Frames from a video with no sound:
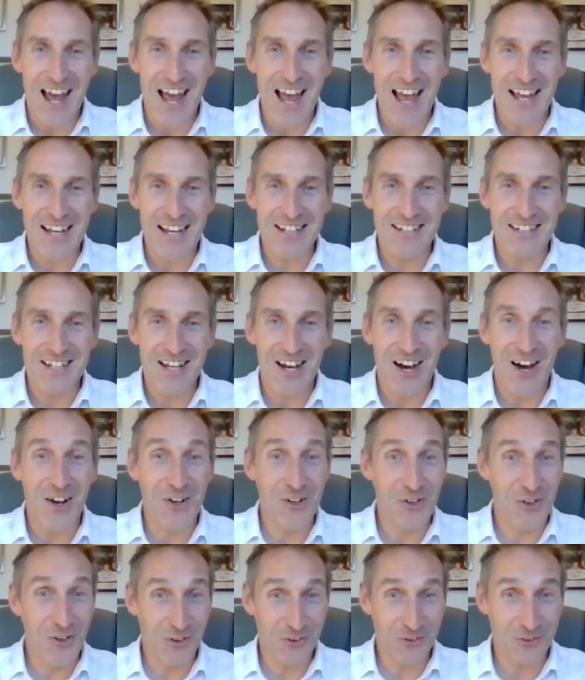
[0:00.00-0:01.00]
And I
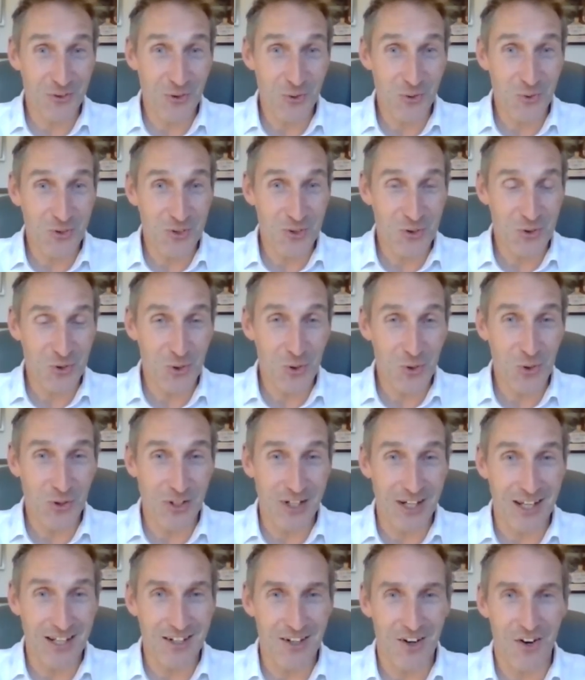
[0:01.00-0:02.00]
look forward to
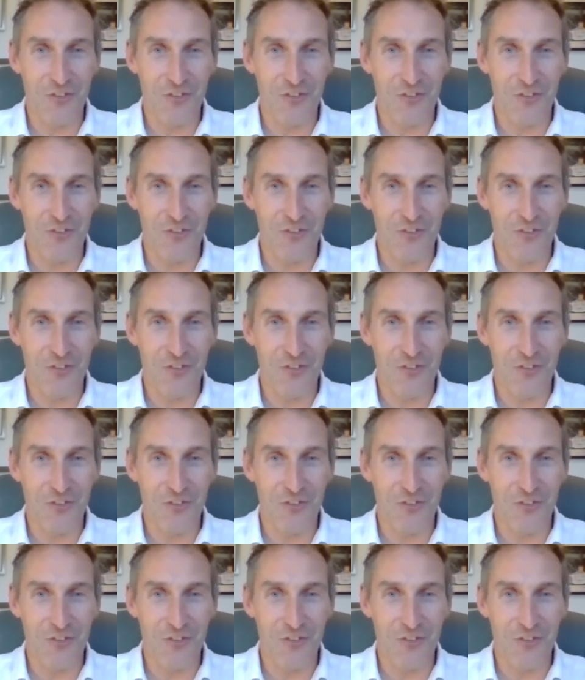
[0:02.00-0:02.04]
talking.